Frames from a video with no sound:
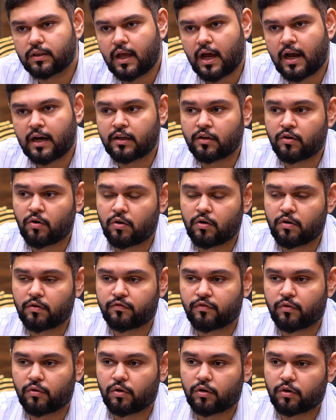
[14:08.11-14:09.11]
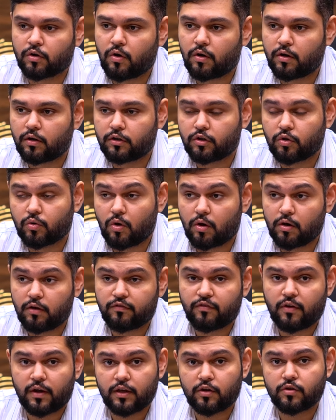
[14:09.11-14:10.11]
that in order to
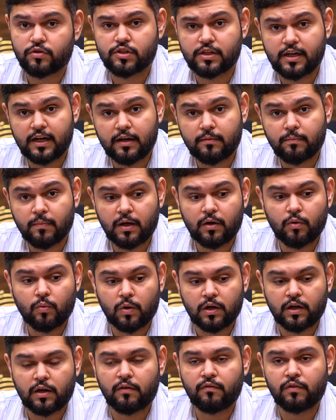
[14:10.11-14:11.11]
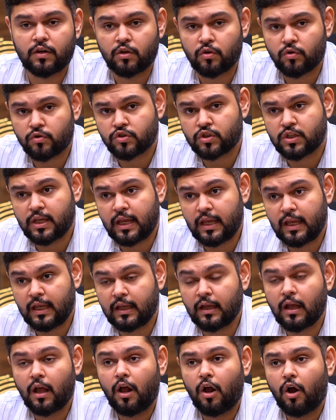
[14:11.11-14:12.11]
qualify your statement, whatever you're saying,